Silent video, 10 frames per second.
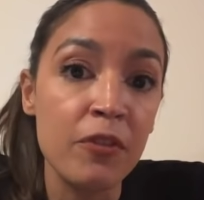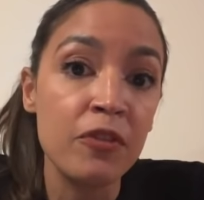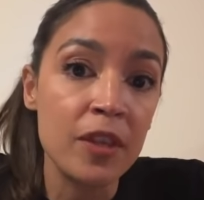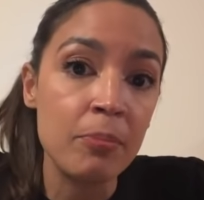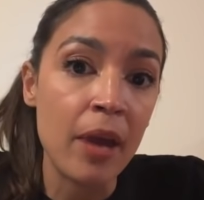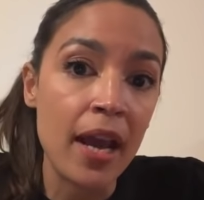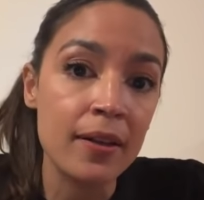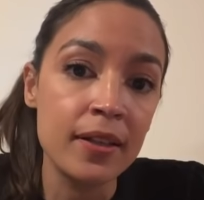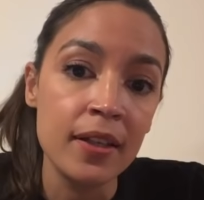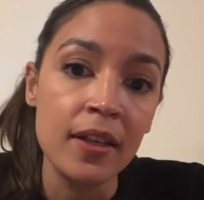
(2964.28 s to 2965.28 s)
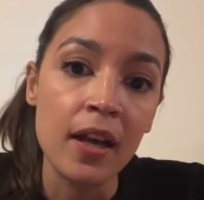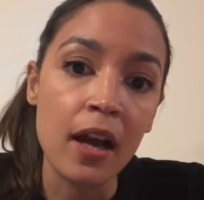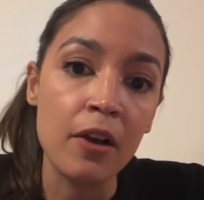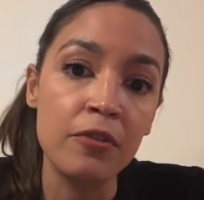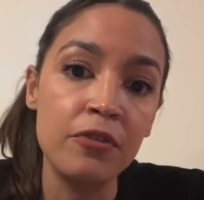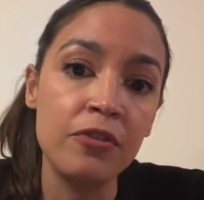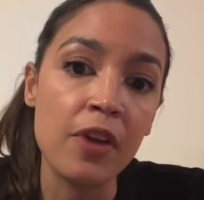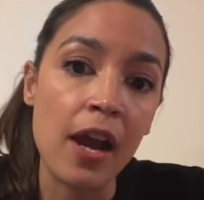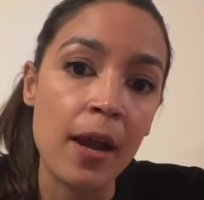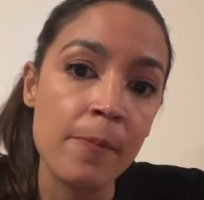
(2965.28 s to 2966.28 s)
the feedback of
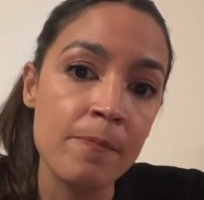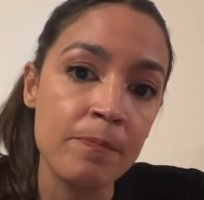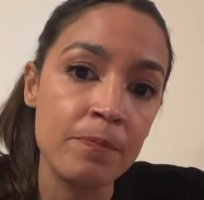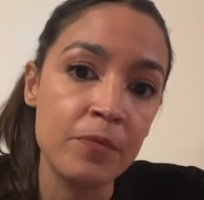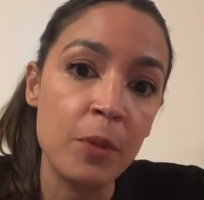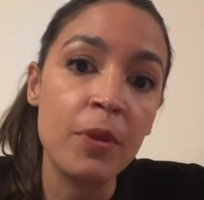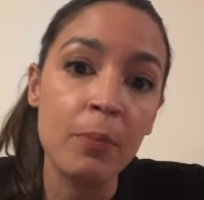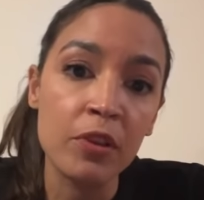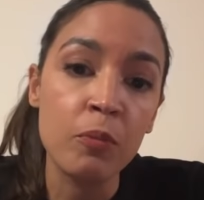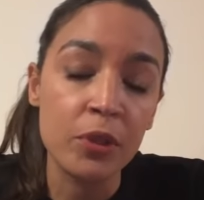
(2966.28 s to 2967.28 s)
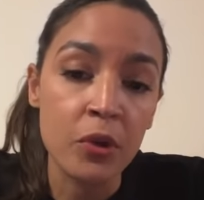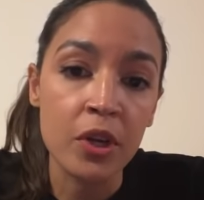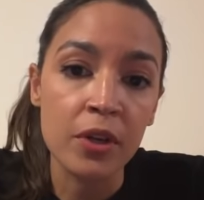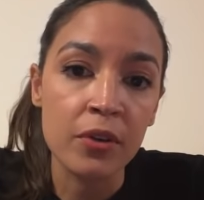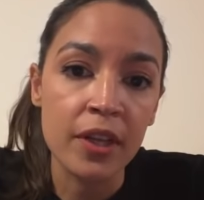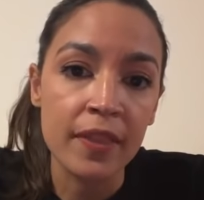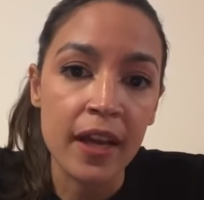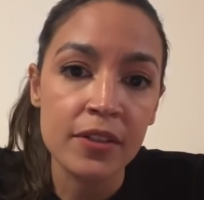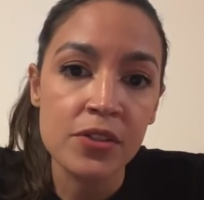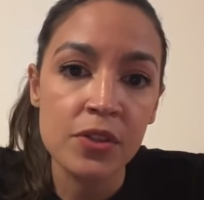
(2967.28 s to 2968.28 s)
the people of Puerto Rico on
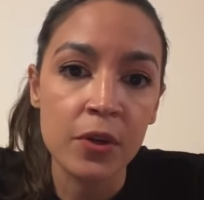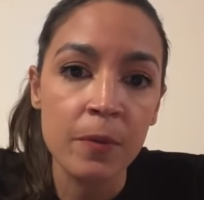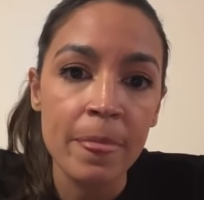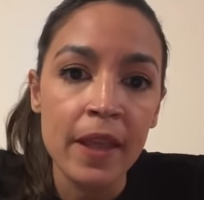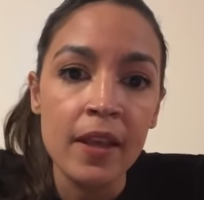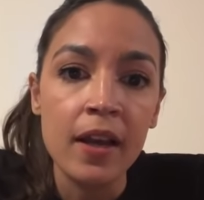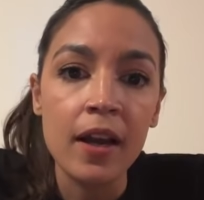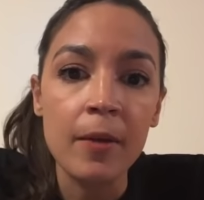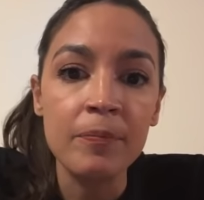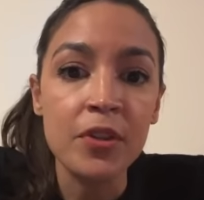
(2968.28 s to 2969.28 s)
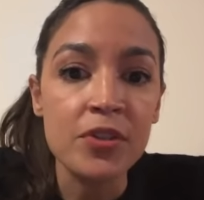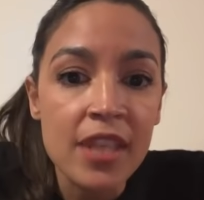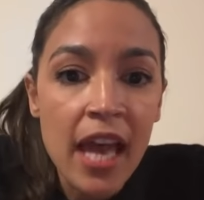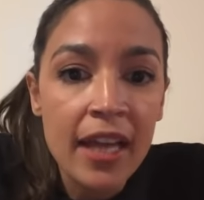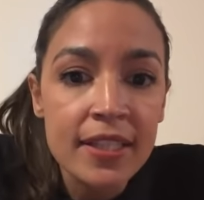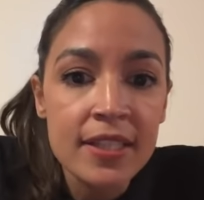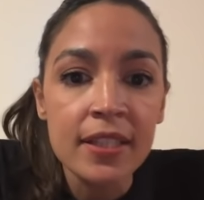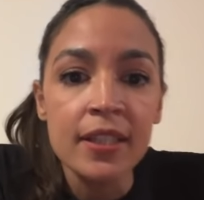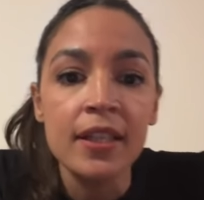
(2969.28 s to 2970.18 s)
that. So there's that.